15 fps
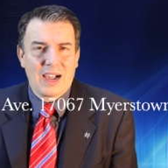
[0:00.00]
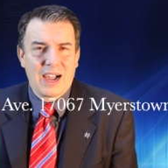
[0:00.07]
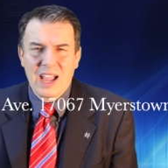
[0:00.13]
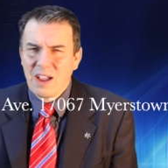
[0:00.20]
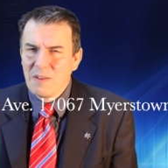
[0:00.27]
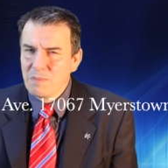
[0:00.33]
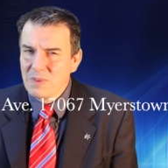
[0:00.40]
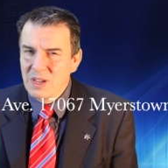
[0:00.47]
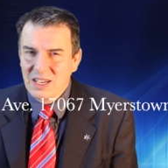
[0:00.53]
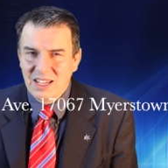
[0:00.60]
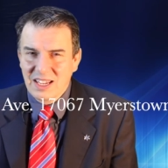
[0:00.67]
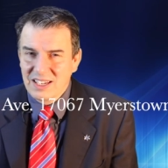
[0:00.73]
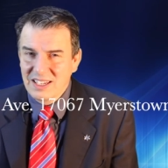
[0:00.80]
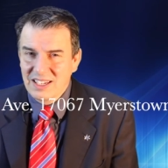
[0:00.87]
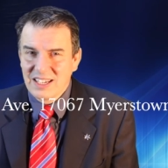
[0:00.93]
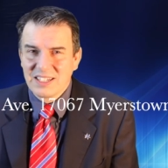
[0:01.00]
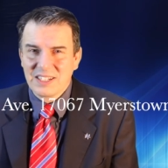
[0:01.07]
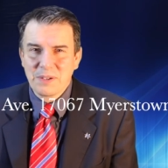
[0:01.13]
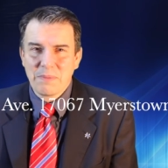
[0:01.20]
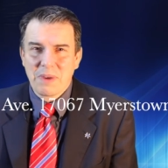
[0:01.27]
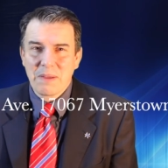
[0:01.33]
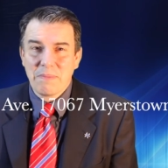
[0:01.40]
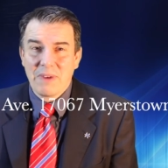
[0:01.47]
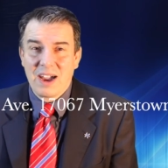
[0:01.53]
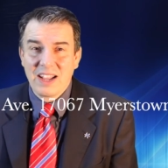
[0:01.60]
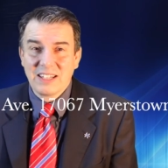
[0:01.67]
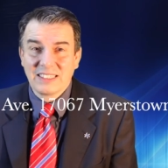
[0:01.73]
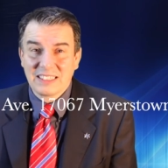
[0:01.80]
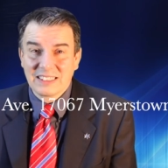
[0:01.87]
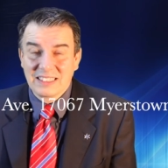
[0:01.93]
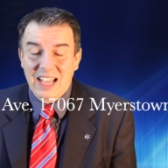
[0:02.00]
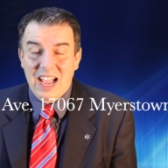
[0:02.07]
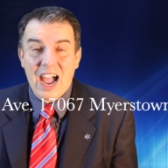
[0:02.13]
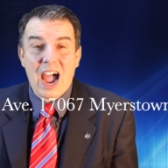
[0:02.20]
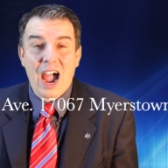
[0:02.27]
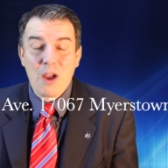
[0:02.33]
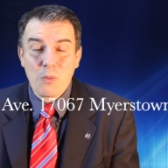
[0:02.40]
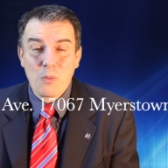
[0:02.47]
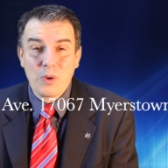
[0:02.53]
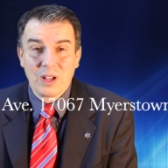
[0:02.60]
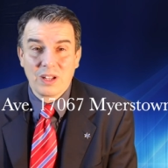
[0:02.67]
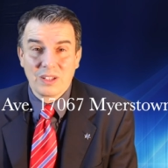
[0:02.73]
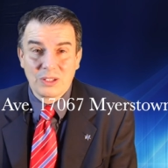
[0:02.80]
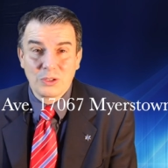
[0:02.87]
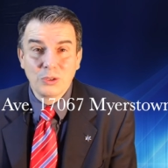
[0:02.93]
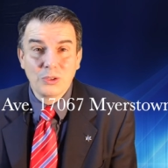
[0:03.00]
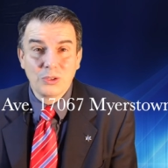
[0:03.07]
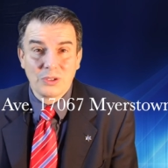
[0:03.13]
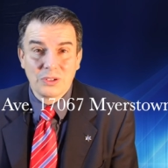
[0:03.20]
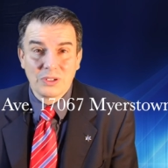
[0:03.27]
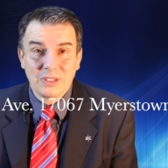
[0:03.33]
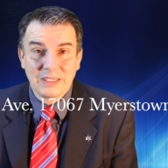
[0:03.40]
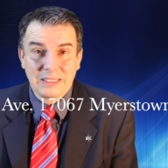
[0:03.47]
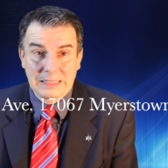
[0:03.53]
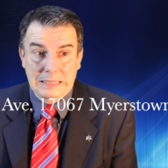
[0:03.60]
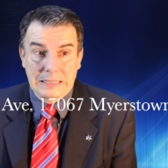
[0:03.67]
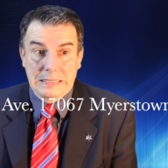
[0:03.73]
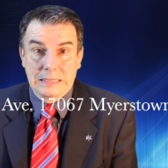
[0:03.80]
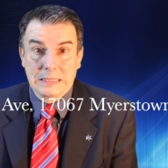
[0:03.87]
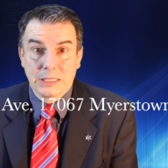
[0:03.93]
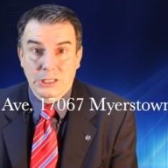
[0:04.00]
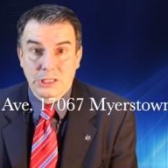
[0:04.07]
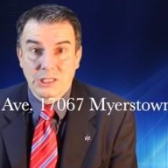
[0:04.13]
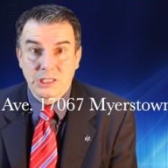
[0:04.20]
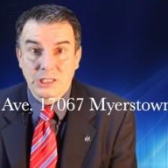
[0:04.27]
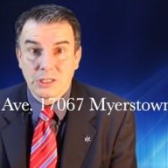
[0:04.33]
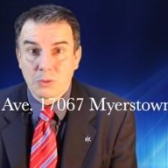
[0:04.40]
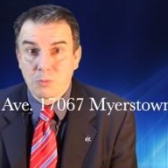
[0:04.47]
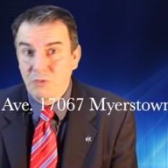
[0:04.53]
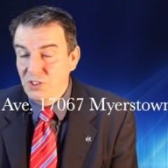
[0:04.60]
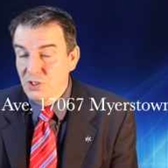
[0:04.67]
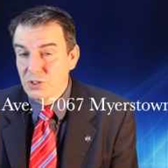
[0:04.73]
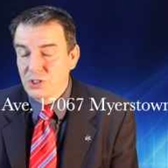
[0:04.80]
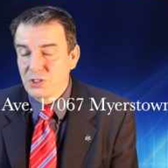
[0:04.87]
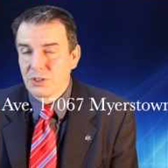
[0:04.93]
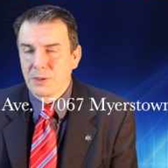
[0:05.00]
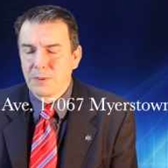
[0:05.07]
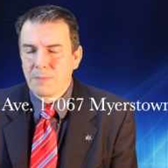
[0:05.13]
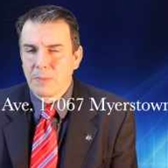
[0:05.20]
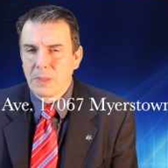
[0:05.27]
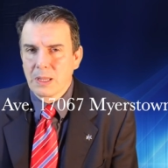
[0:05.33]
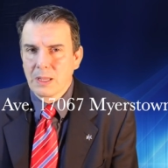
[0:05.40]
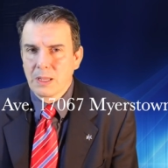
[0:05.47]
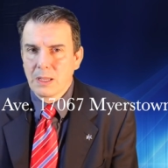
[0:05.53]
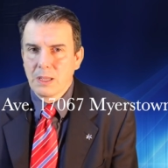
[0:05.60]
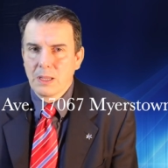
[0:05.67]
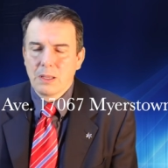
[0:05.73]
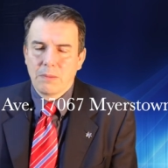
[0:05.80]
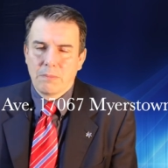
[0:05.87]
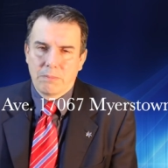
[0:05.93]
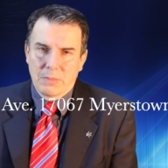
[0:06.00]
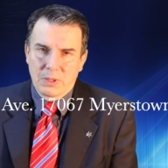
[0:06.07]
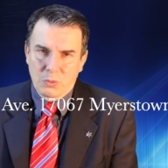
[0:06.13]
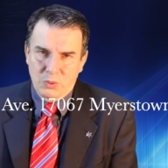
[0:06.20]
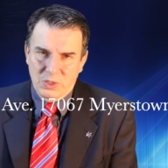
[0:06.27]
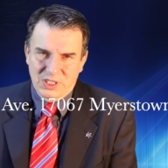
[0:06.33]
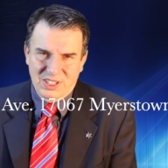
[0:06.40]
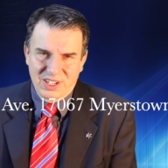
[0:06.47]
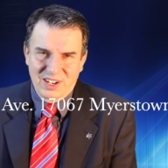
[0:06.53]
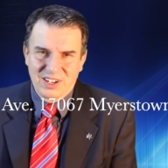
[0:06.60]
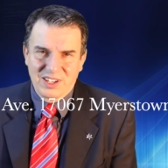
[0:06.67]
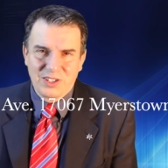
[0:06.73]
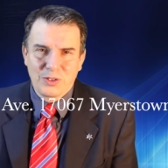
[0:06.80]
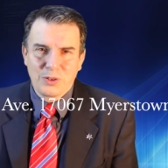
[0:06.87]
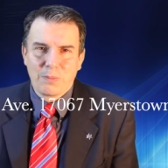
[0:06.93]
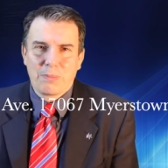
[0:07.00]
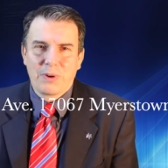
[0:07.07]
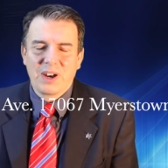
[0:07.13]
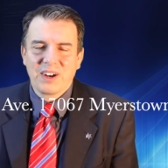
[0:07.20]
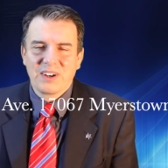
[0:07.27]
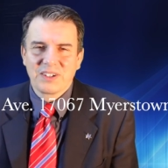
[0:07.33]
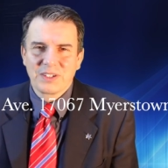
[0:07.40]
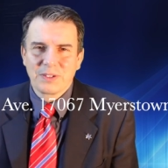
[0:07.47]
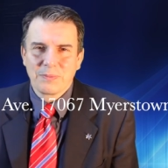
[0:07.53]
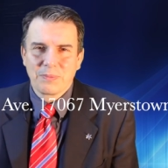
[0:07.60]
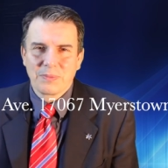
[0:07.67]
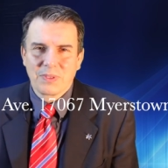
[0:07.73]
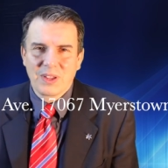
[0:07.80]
I have many ideas in my mind that I will do in this near future, but we still need your prayers.